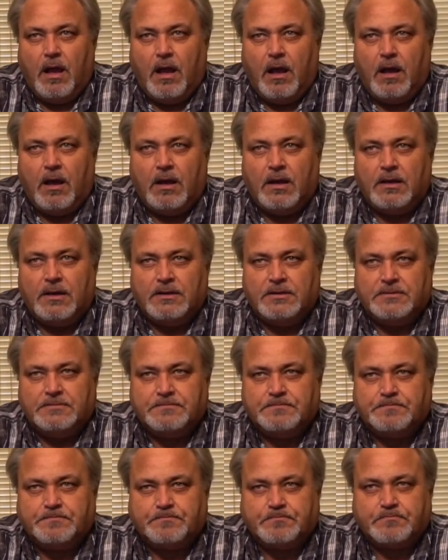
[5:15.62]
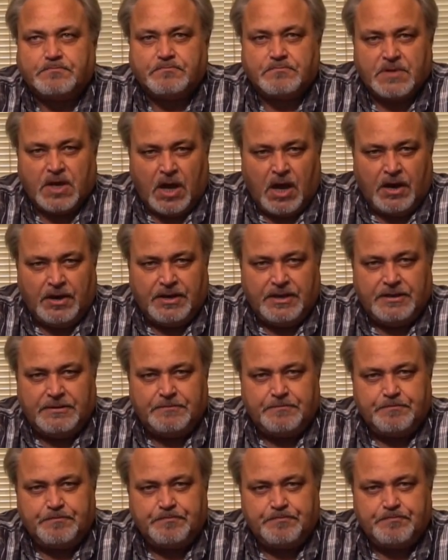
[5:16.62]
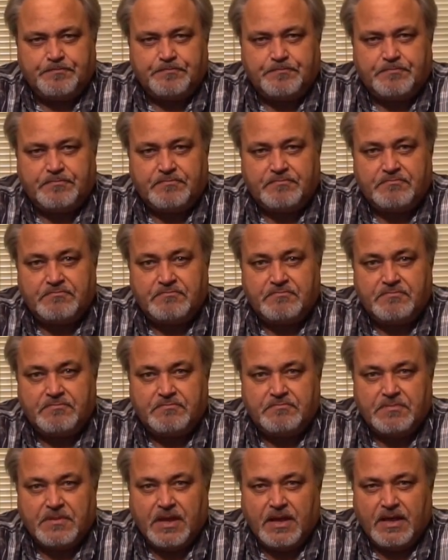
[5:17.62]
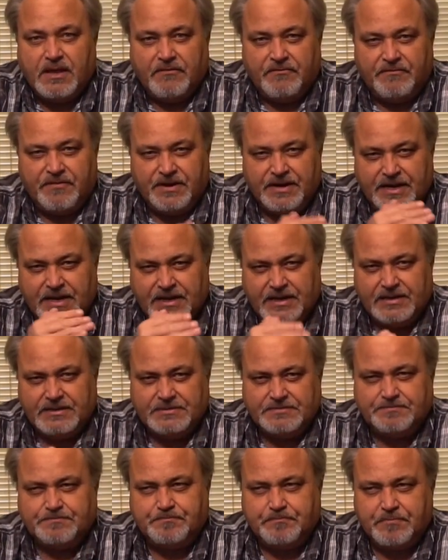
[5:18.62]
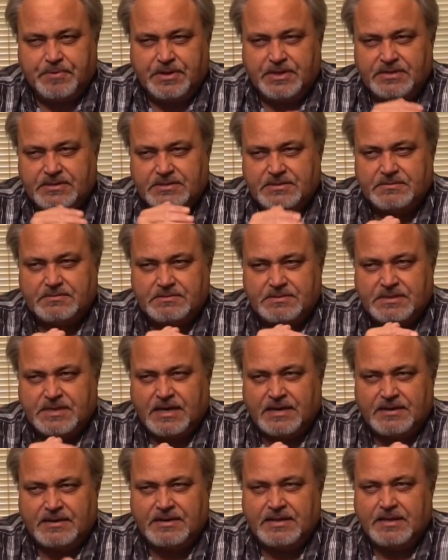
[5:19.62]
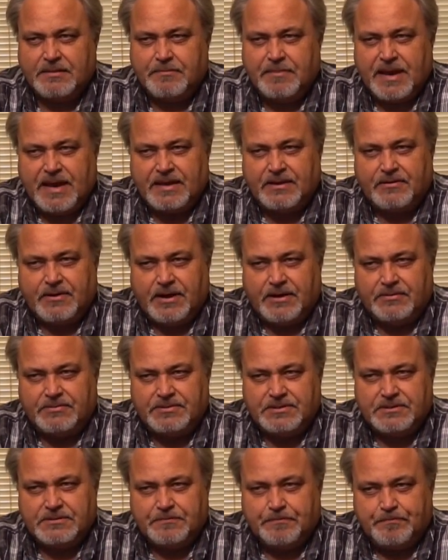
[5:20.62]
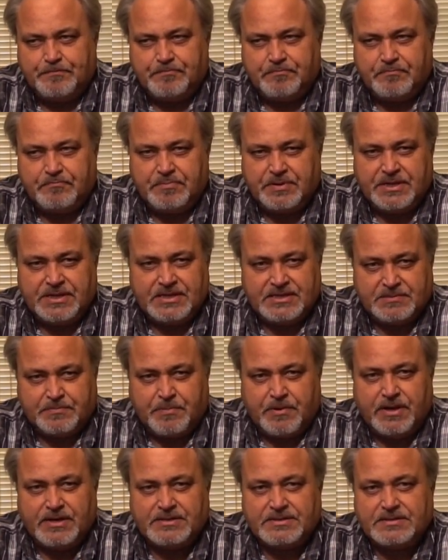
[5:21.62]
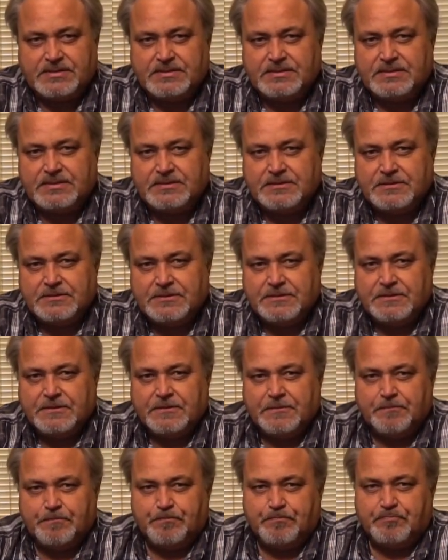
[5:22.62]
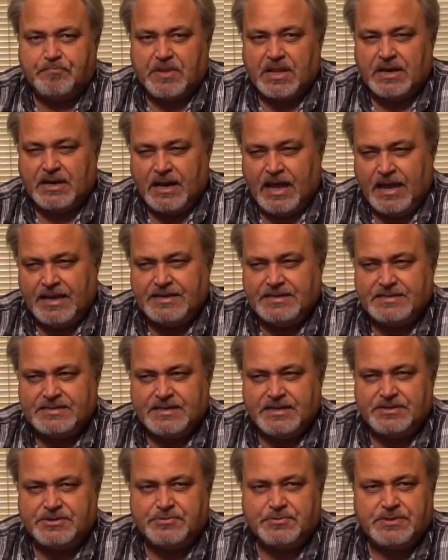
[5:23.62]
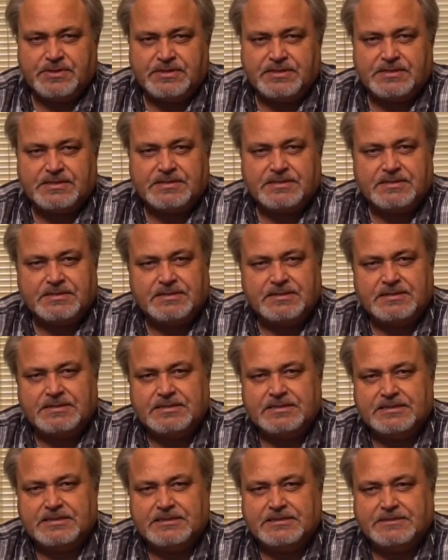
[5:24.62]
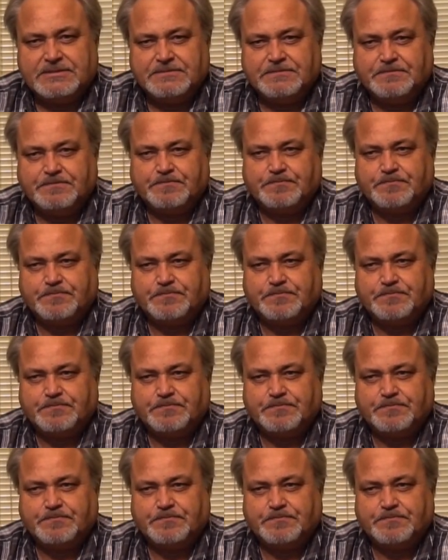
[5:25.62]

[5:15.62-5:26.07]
honey, vanilla, but it's kind of in the background, but it's present. Light citrus, the